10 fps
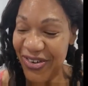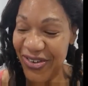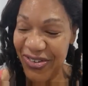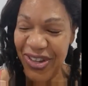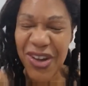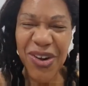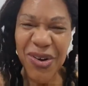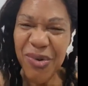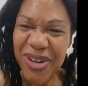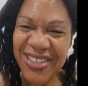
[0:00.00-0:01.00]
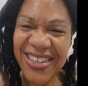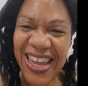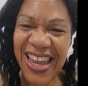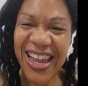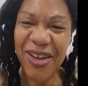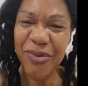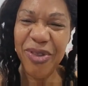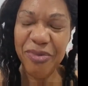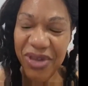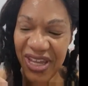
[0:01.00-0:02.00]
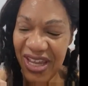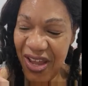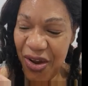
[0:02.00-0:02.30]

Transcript: because who wants to hang out with me